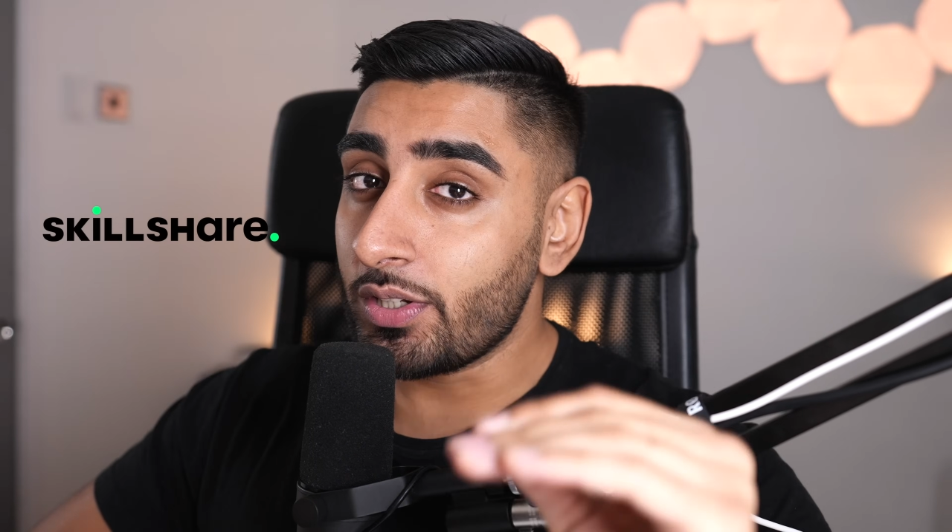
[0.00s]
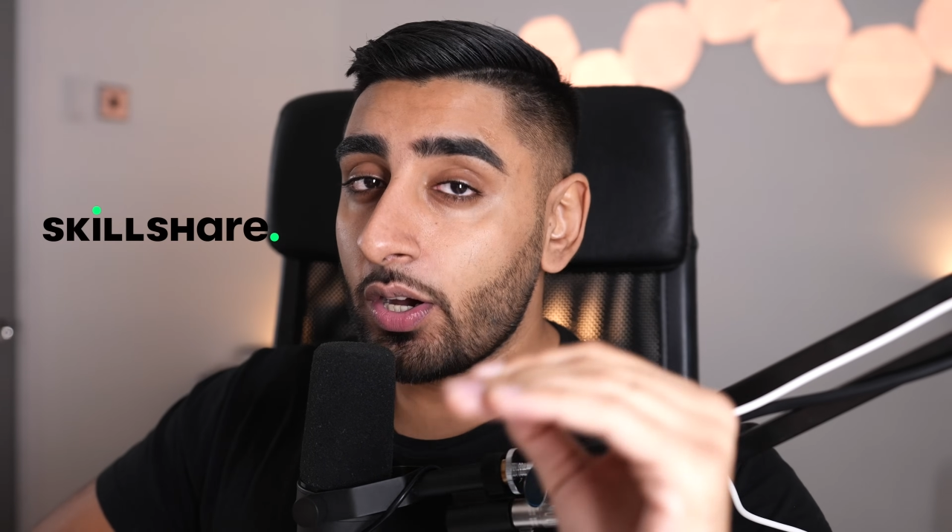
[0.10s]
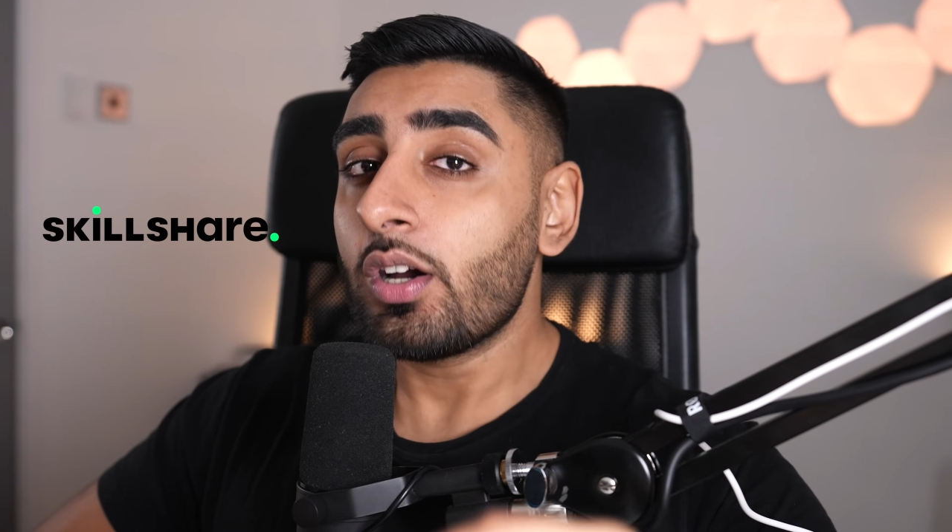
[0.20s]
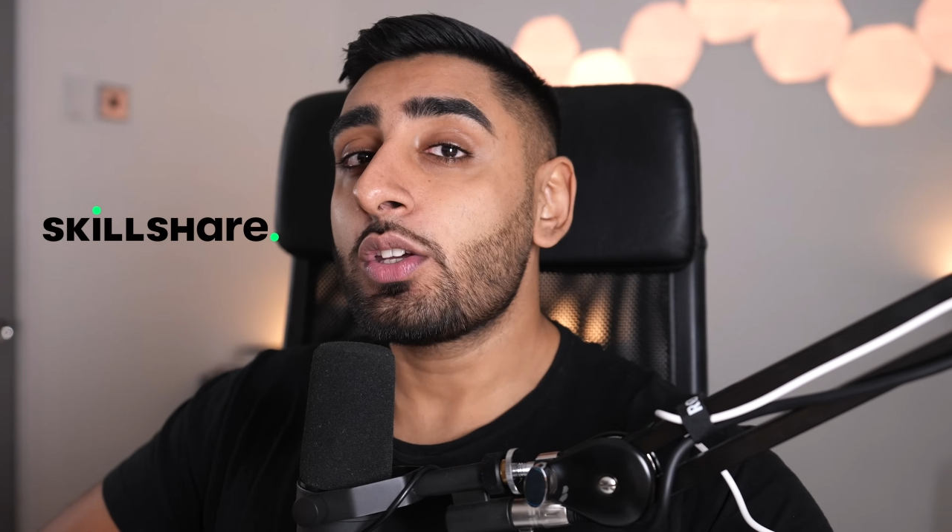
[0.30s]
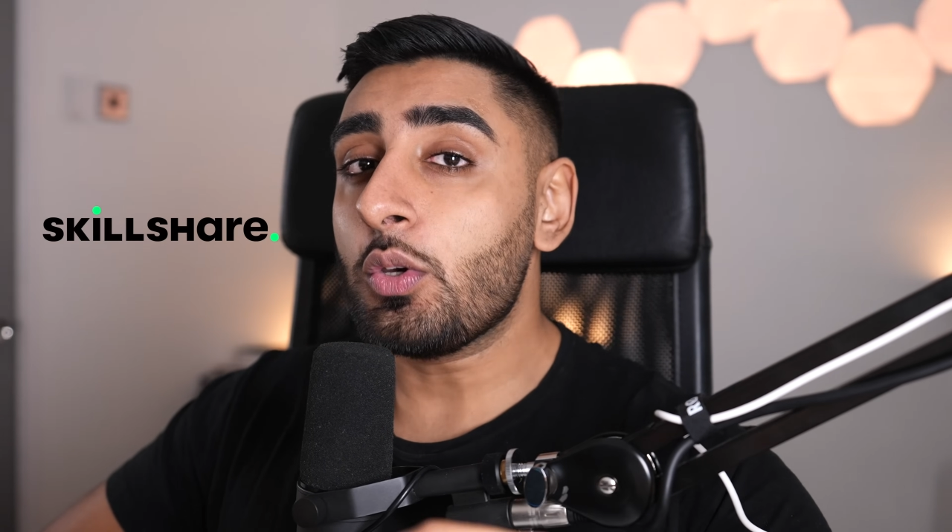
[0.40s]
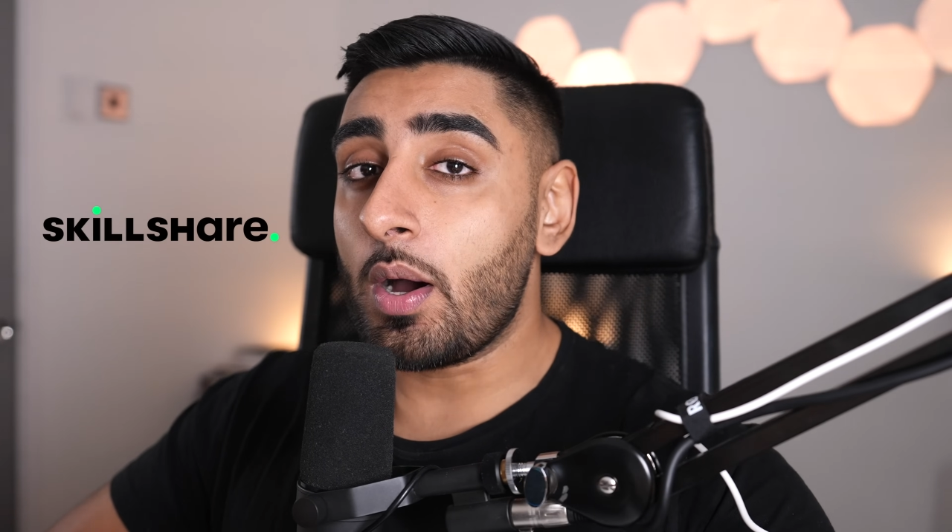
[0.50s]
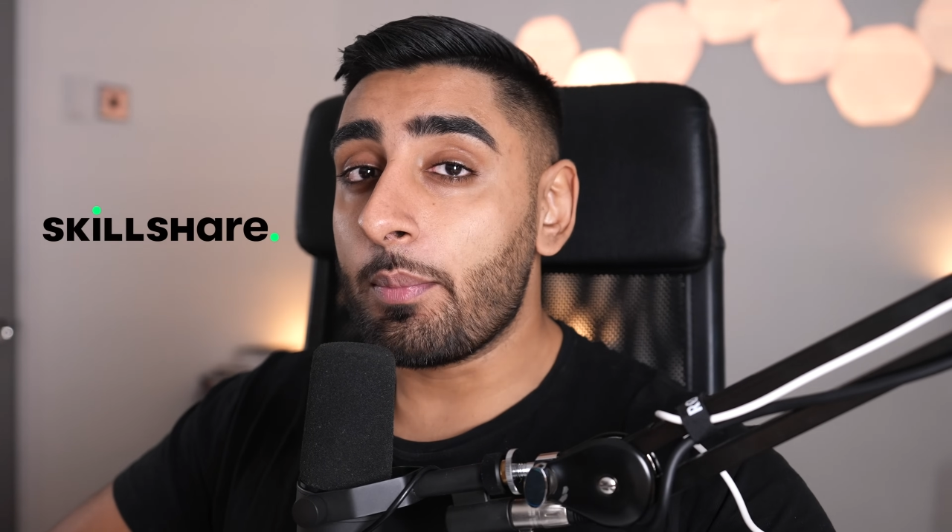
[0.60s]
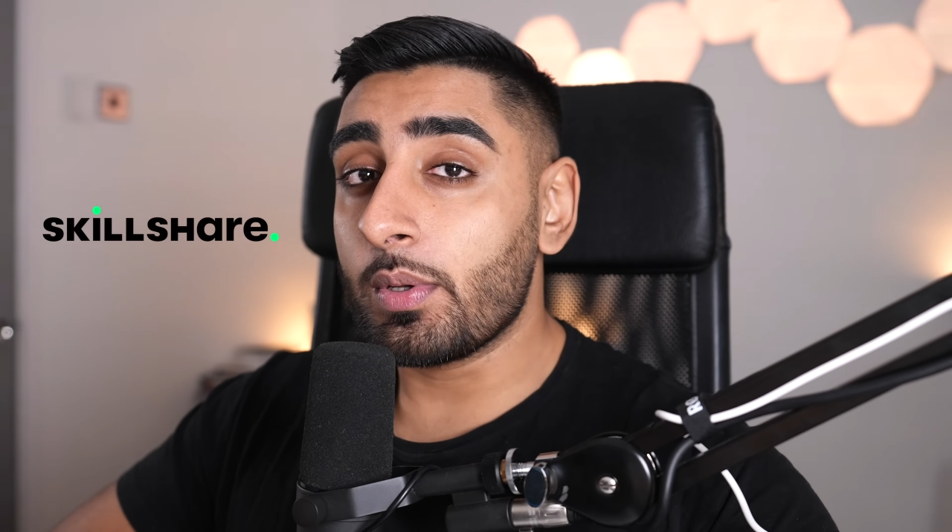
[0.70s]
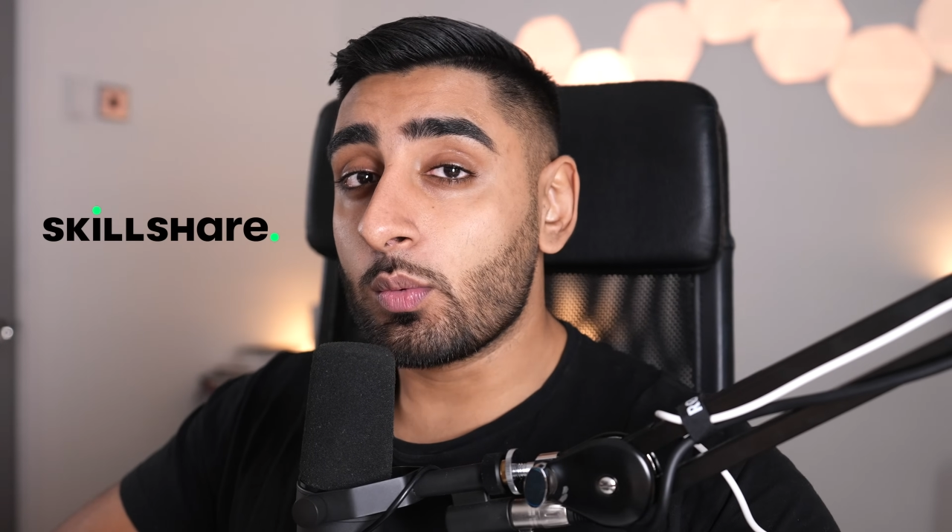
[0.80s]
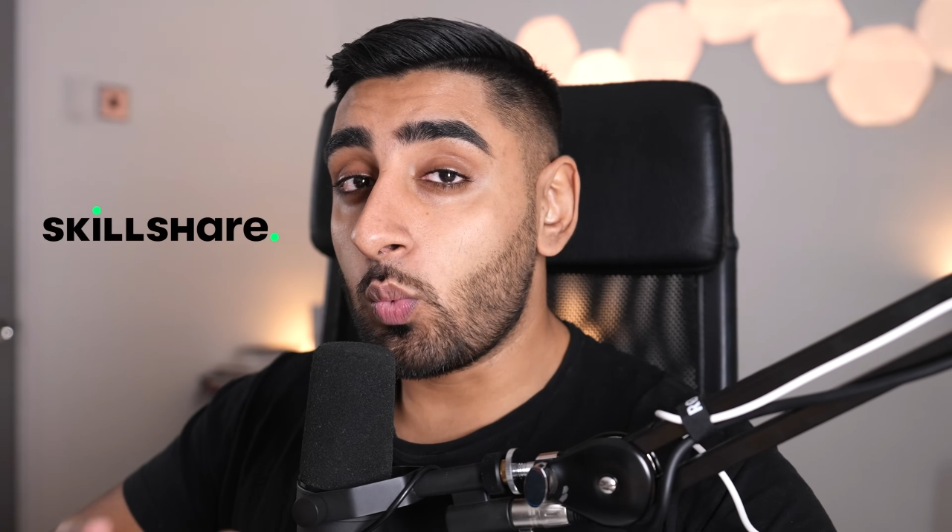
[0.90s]
hook you
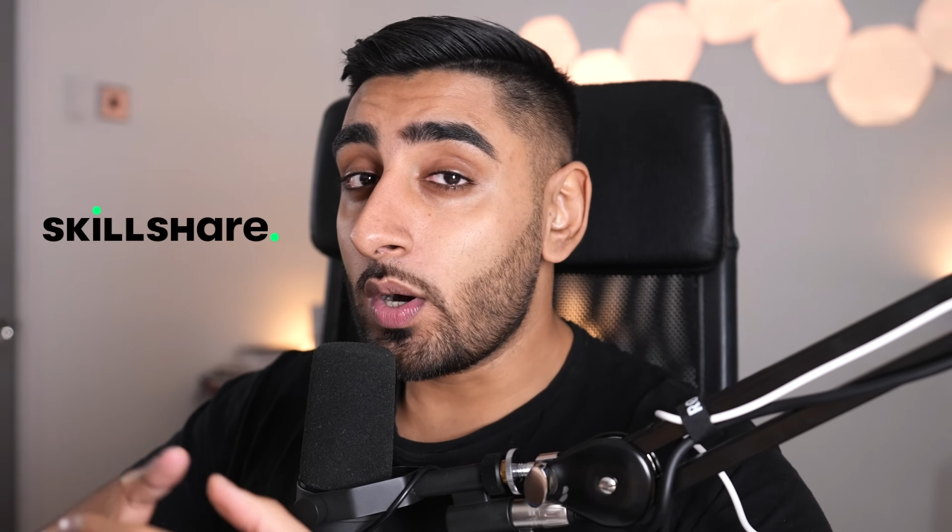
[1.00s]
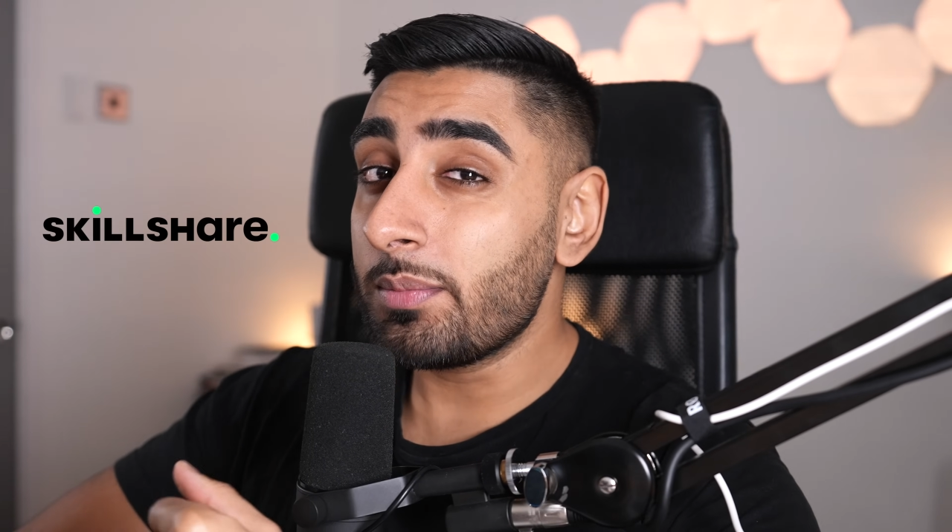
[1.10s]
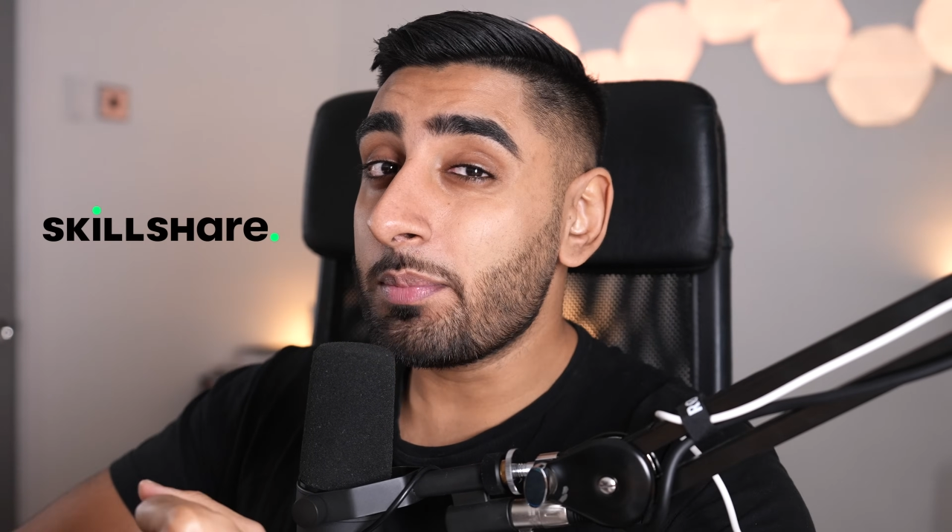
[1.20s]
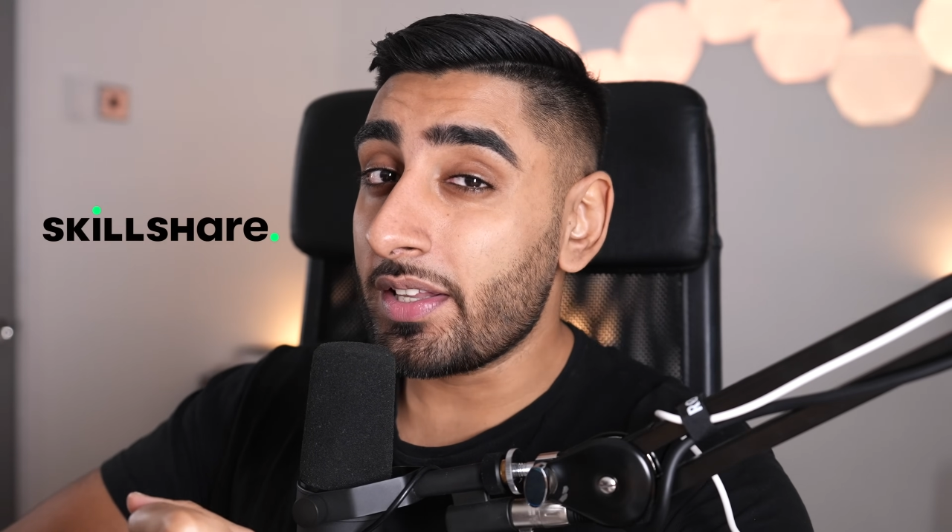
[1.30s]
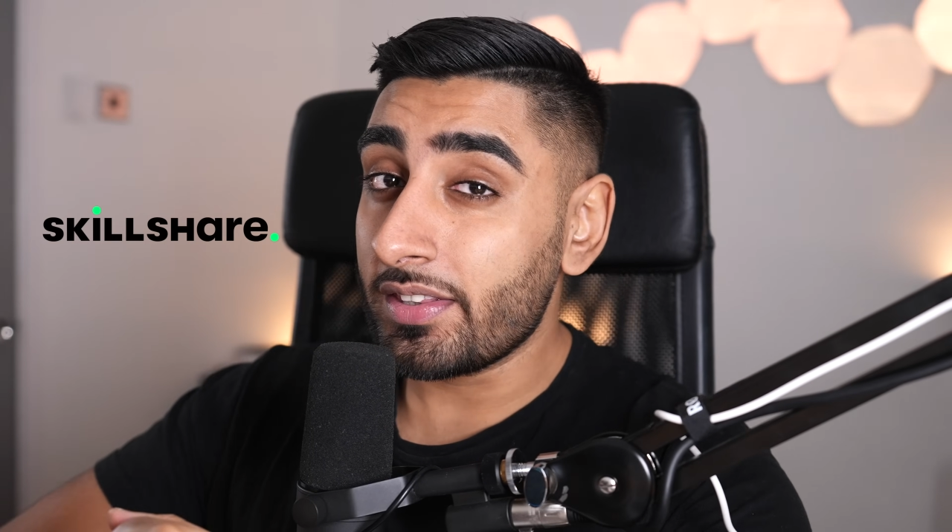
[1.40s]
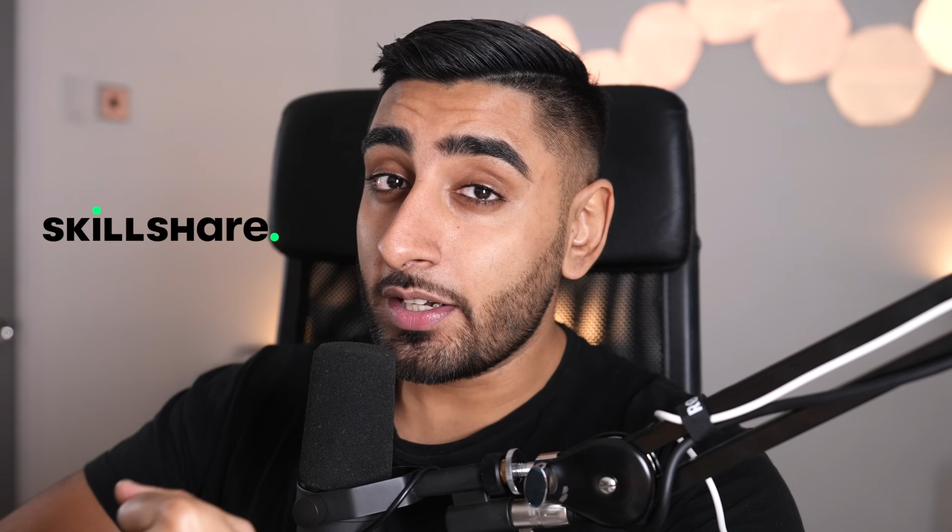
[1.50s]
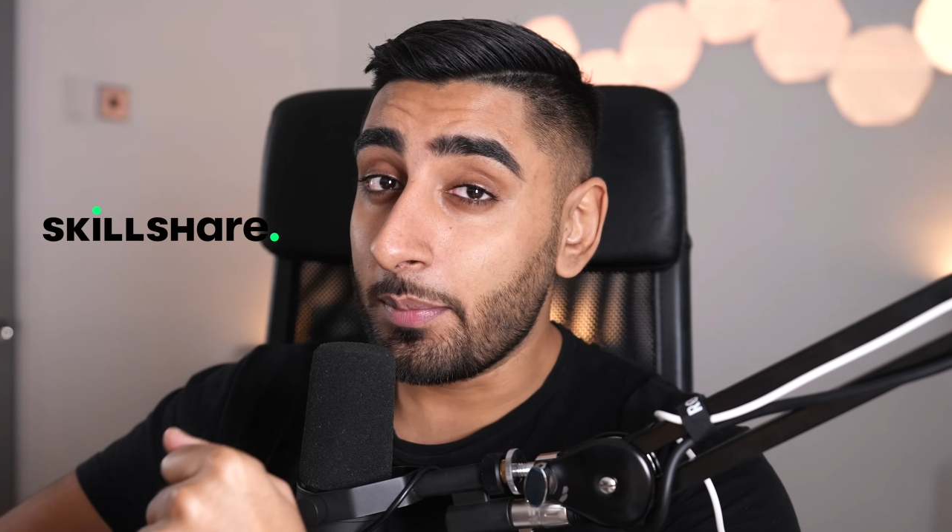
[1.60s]
up with one month